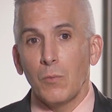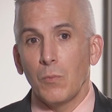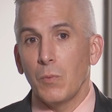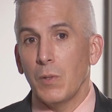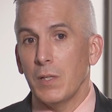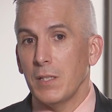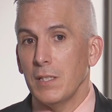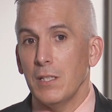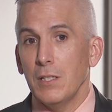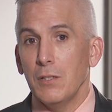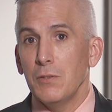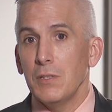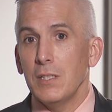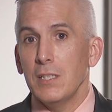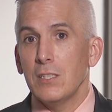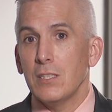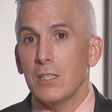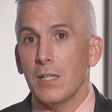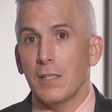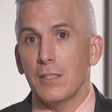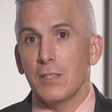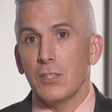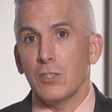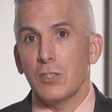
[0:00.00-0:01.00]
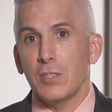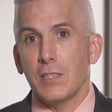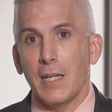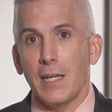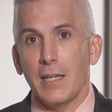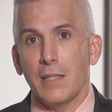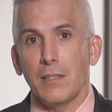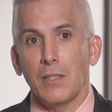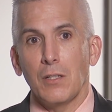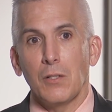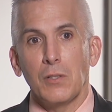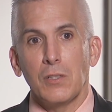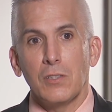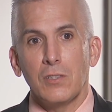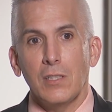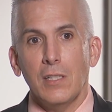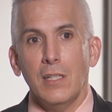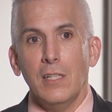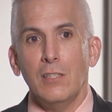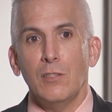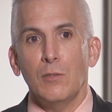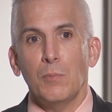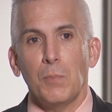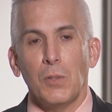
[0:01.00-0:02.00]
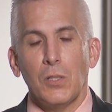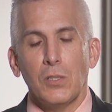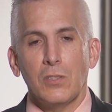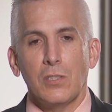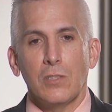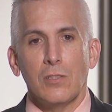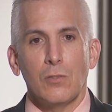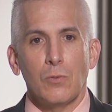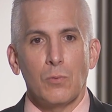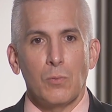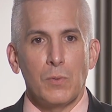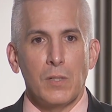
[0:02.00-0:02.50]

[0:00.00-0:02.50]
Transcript: What you need to understand, though, is each person's